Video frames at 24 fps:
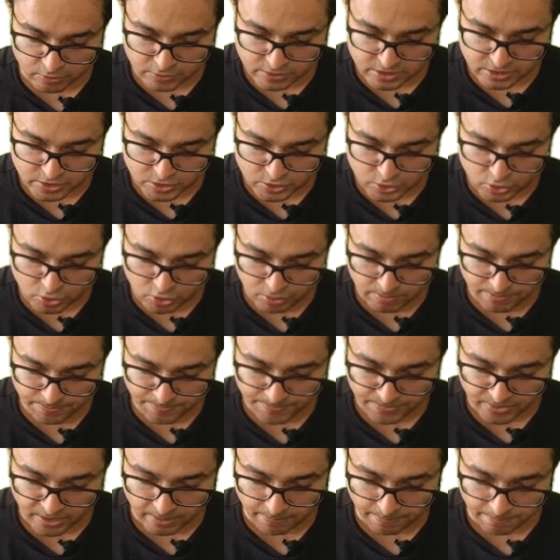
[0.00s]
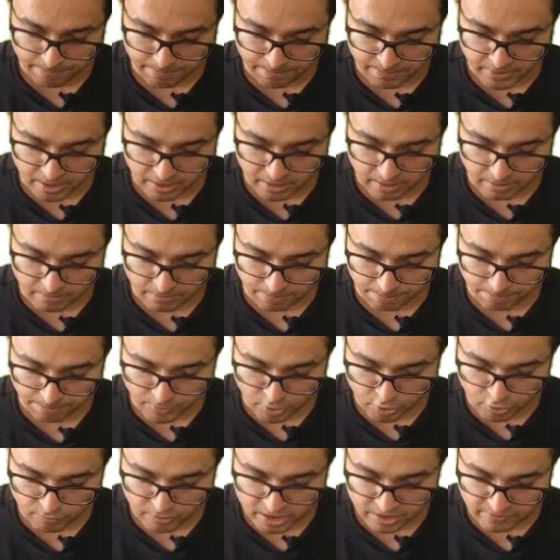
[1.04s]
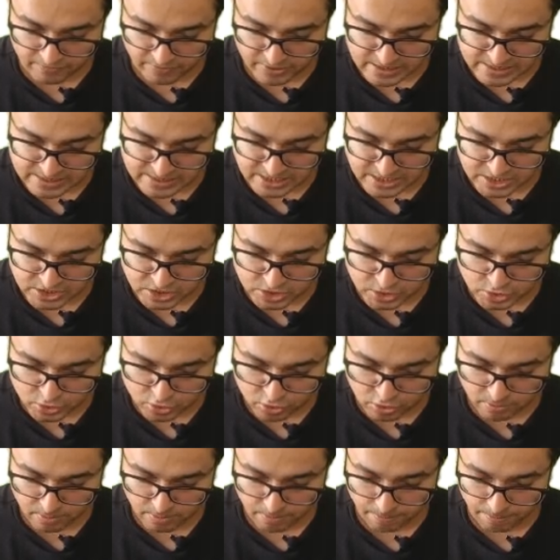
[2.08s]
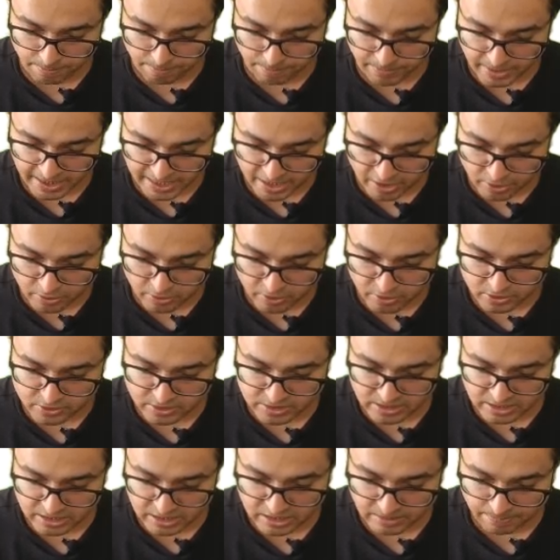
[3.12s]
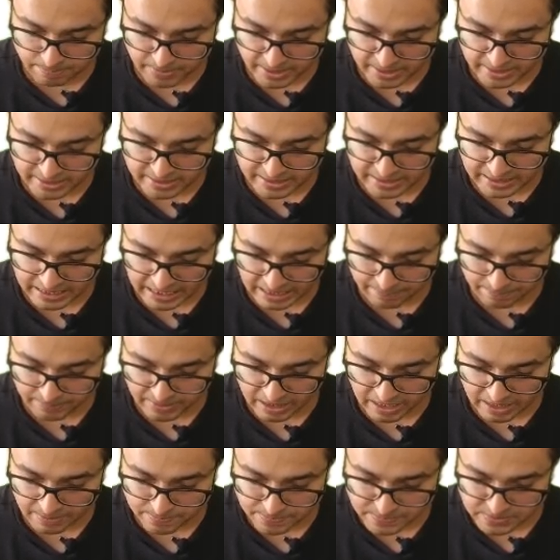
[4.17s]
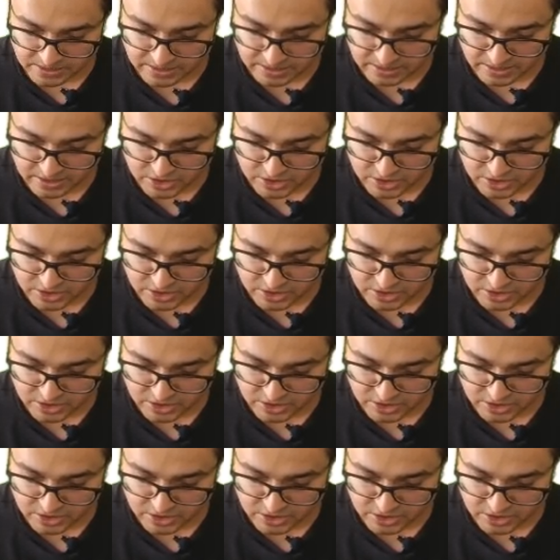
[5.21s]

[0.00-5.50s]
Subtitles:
syndrome, Mowat-Wilson syndrome, pyridoxine-dependent epilepsy.